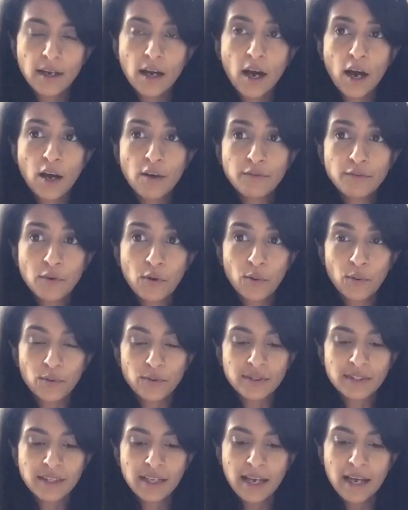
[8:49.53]
Of
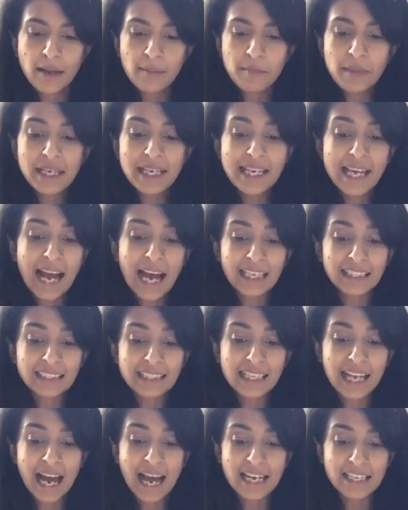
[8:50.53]
course, Mickey
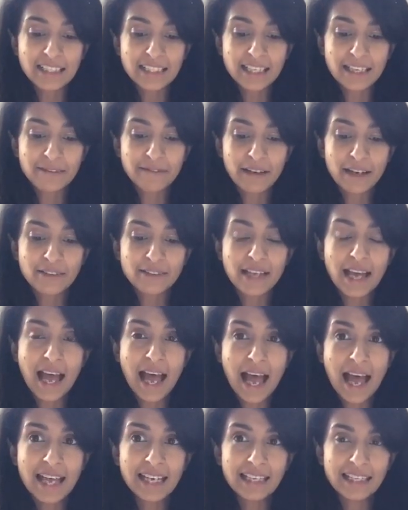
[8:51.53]
hadn't actually found
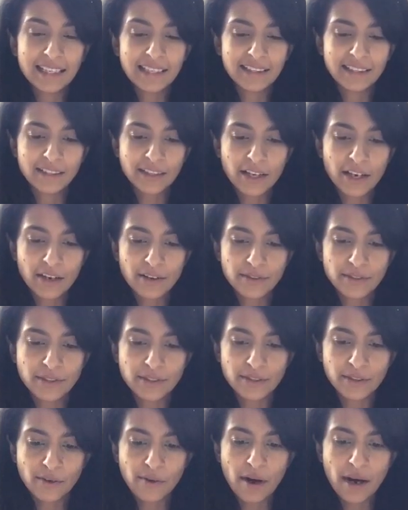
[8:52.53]
any hidden codes
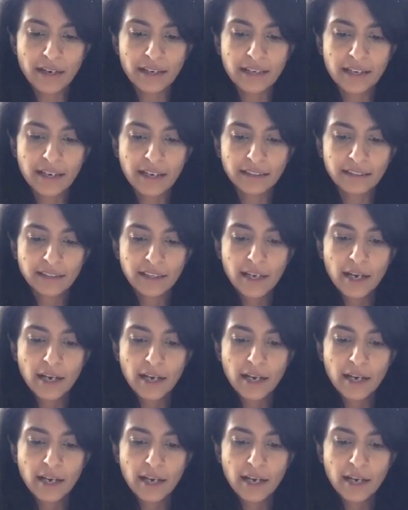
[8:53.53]
to crack yet,